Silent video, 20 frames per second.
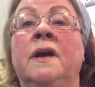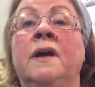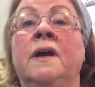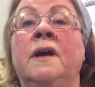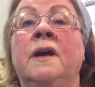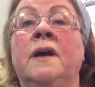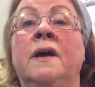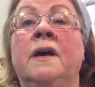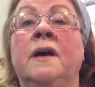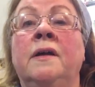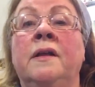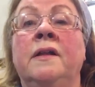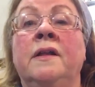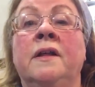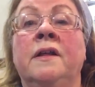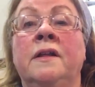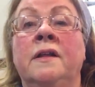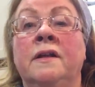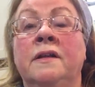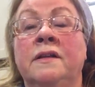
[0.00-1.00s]
Uh,
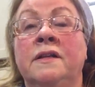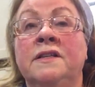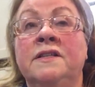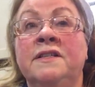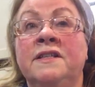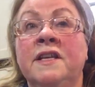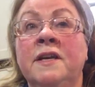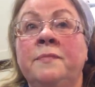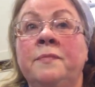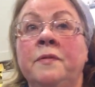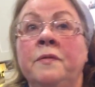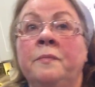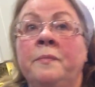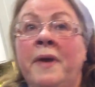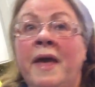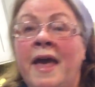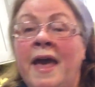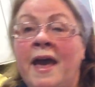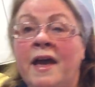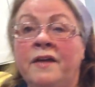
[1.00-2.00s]
the
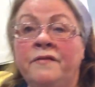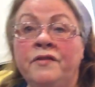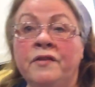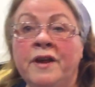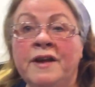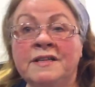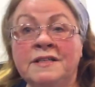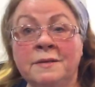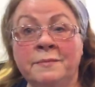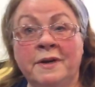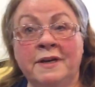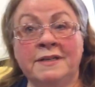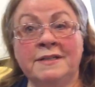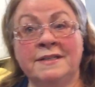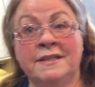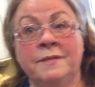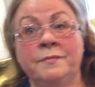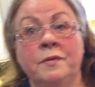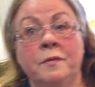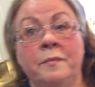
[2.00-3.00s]
slipper pat, if you're asking
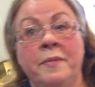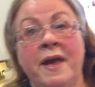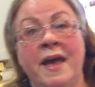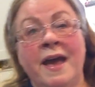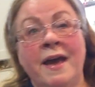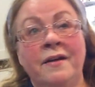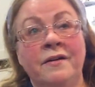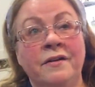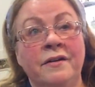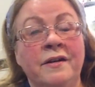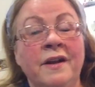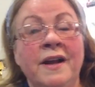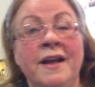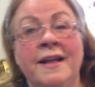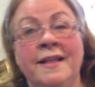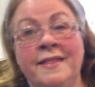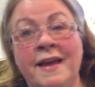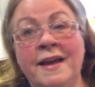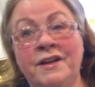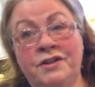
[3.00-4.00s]
about a slipper pattern,
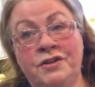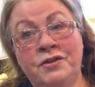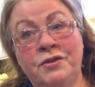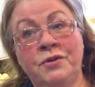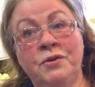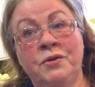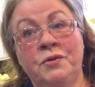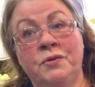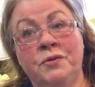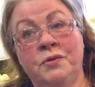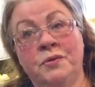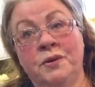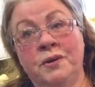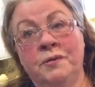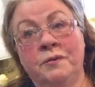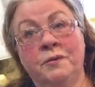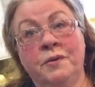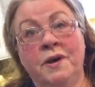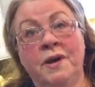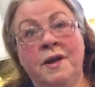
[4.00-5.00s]
that
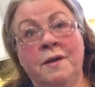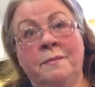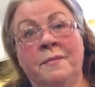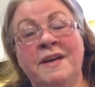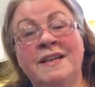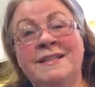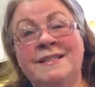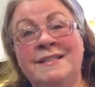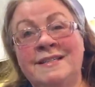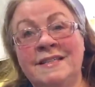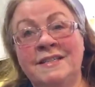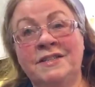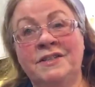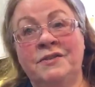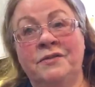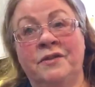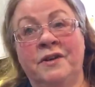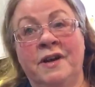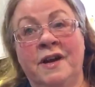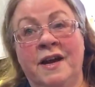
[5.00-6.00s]
too, my
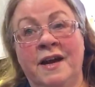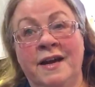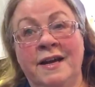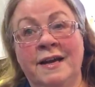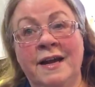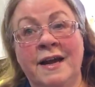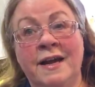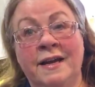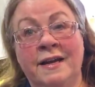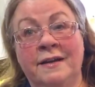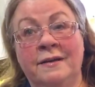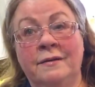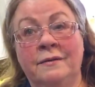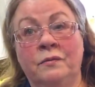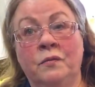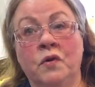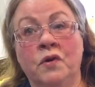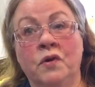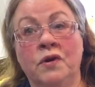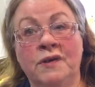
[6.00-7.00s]
sister and I kind
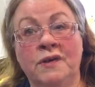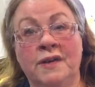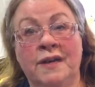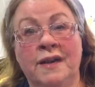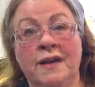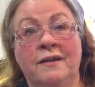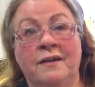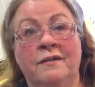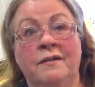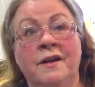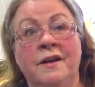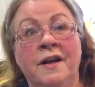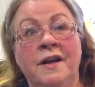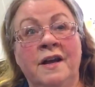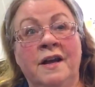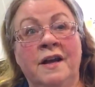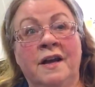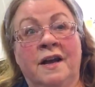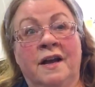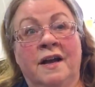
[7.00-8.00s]
of worked it out.
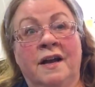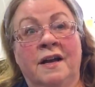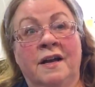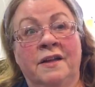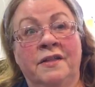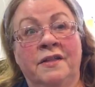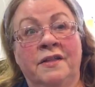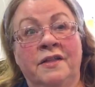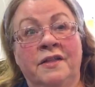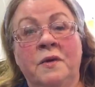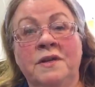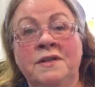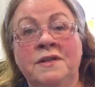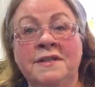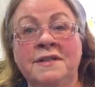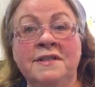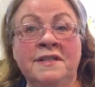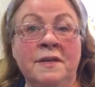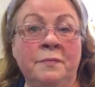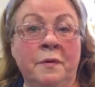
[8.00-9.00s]
Uh, there was
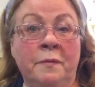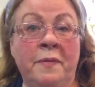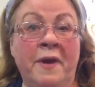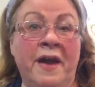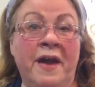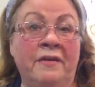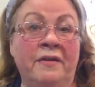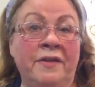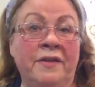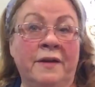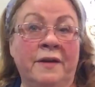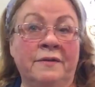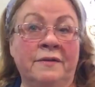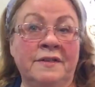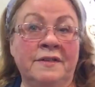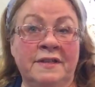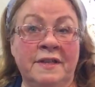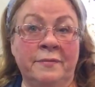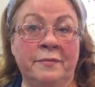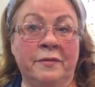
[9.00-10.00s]
a slipper pattern that
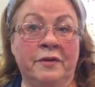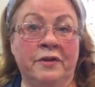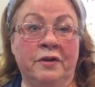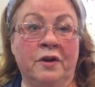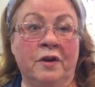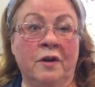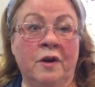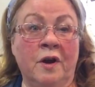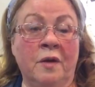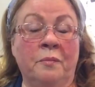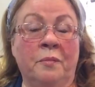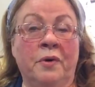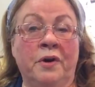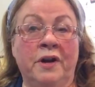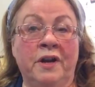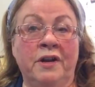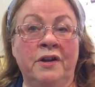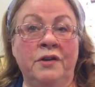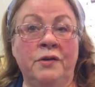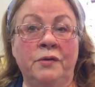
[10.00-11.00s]
was similar,
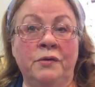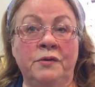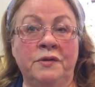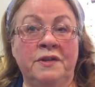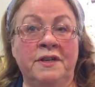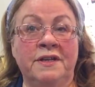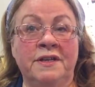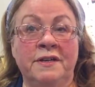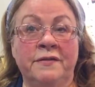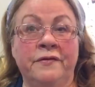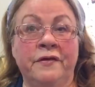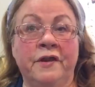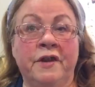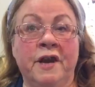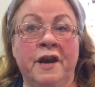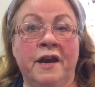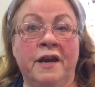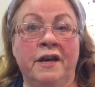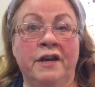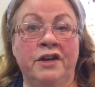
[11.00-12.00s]
but it used a
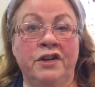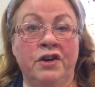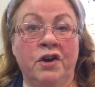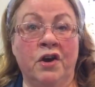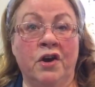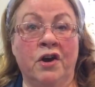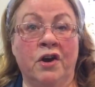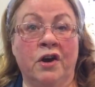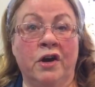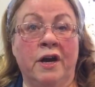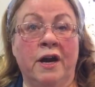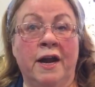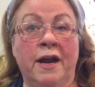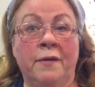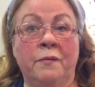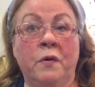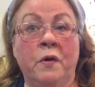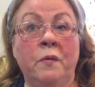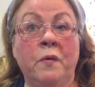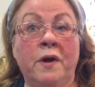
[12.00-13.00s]
different kind of yarn.
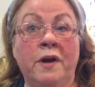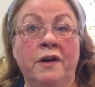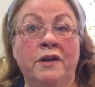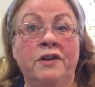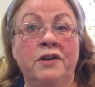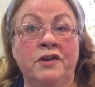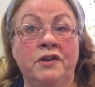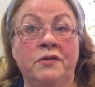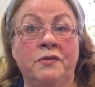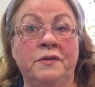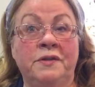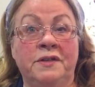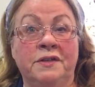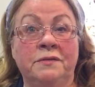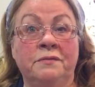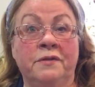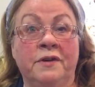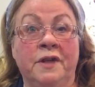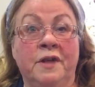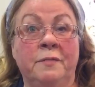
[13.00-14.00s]
And we wanted to use
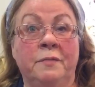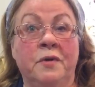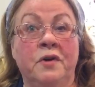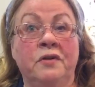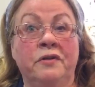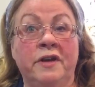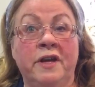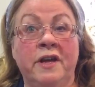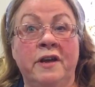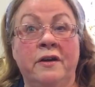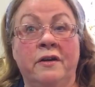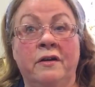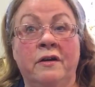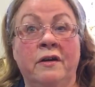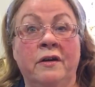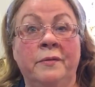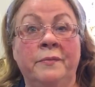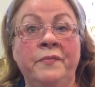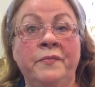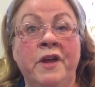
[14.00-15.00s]
this really bulky
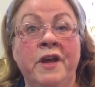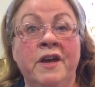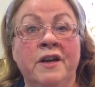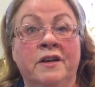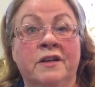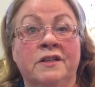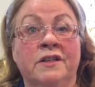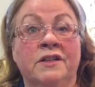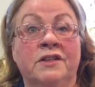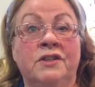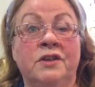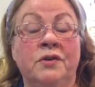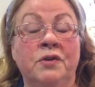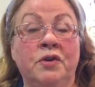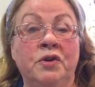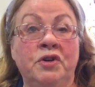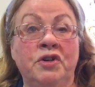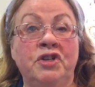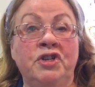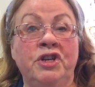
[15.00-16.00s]
yarn because it's
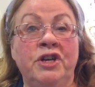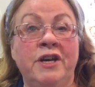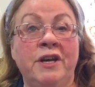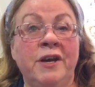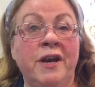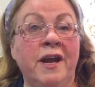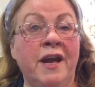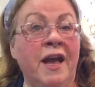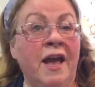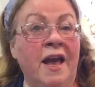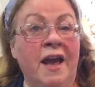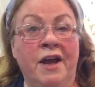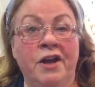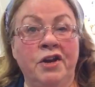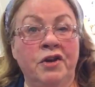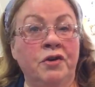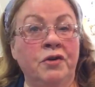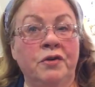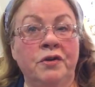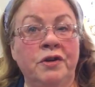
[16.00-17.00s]
so cushy.
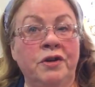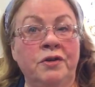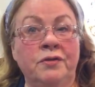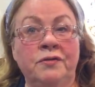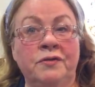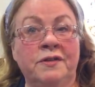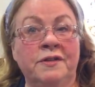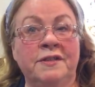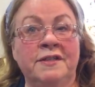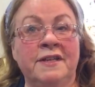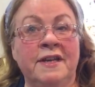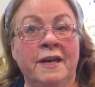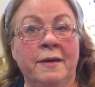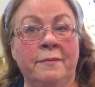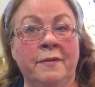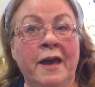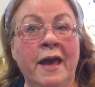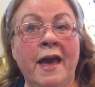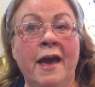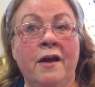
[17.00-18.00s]
And you couldn't use the
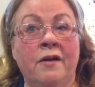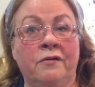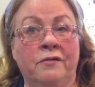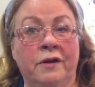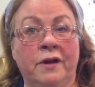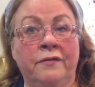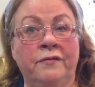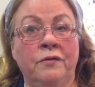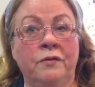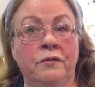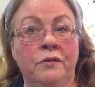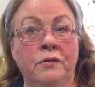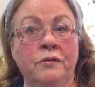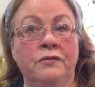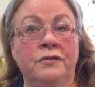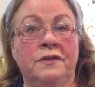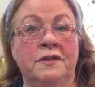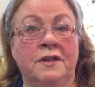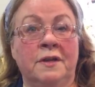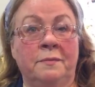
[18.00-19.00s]
same count if you're
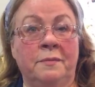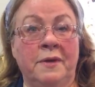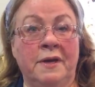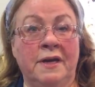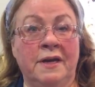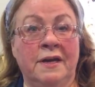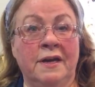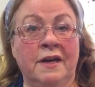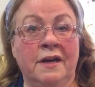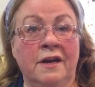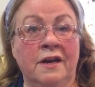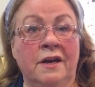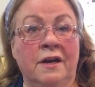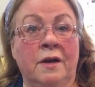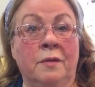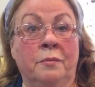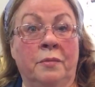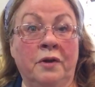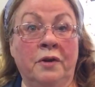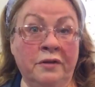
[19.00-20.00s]
using the big
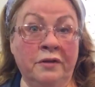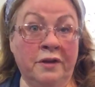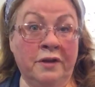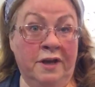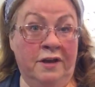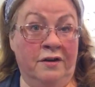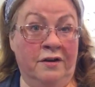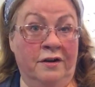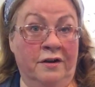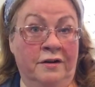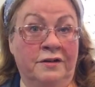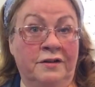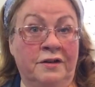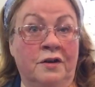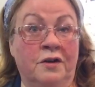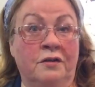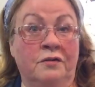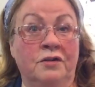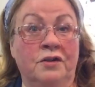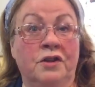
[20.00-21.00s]
bulky yarn.
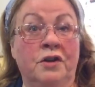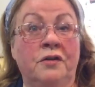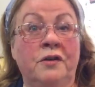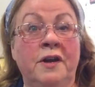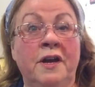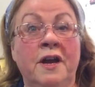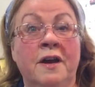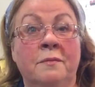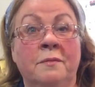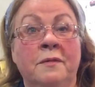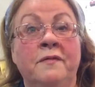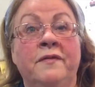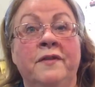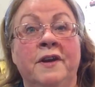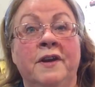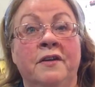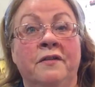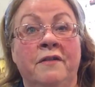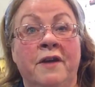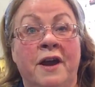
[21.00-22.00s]
So Jody helped me
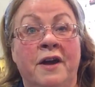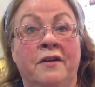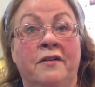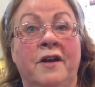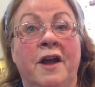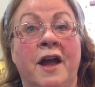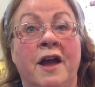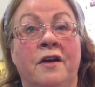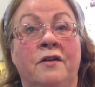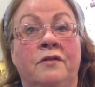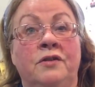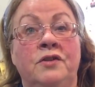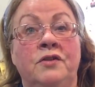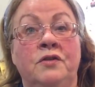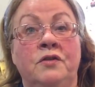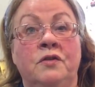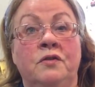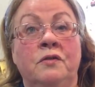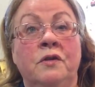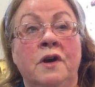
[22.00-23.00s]
figure out how
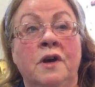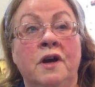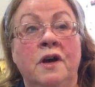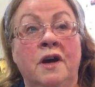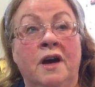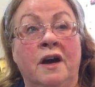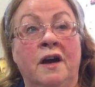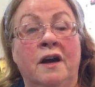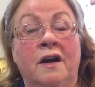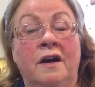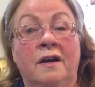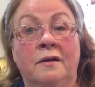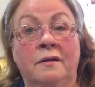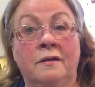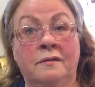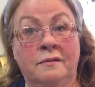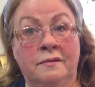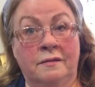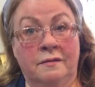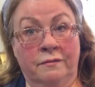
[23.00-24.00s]
to
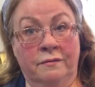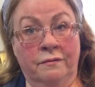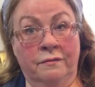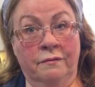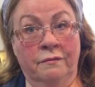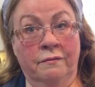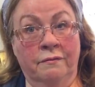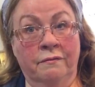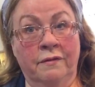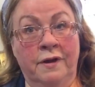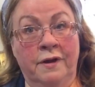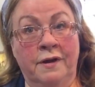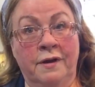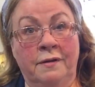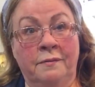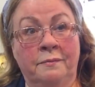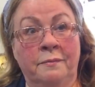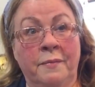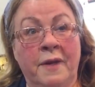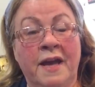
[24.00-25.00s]
uh,
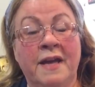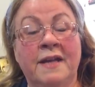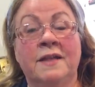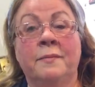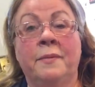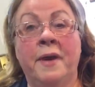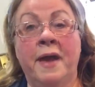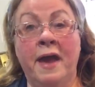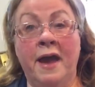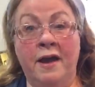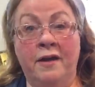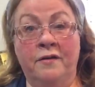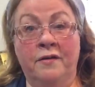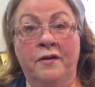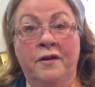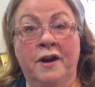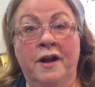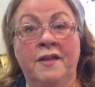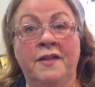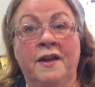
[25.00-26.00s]
remake the
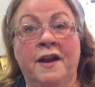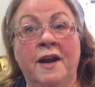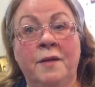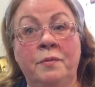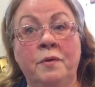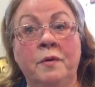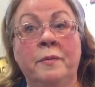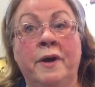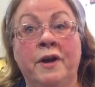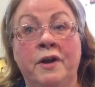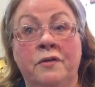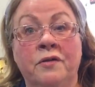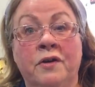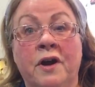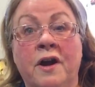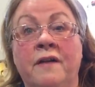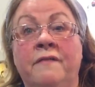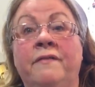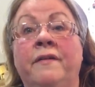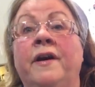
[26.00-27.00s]
pattern and then I put my own
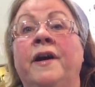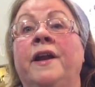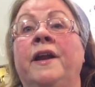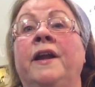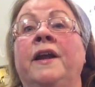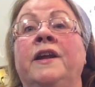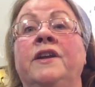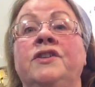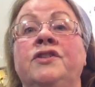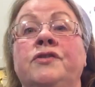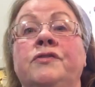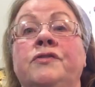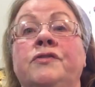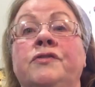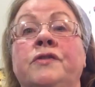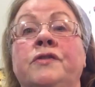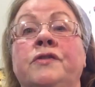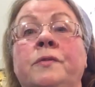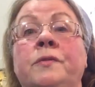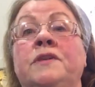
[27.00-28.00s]
cuff on it and
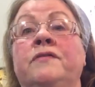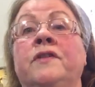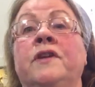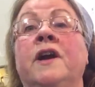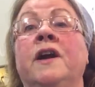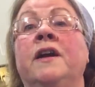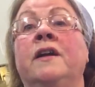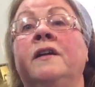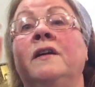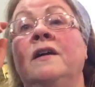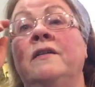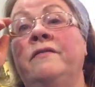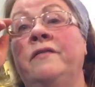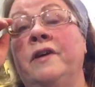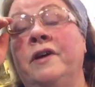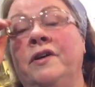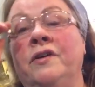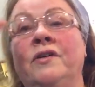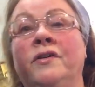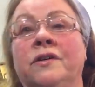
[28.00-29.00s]
Jody puts a different kind of cuff
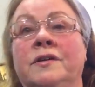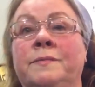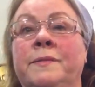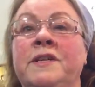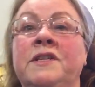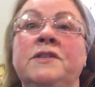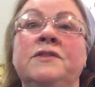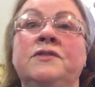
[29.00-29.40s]
on hers. My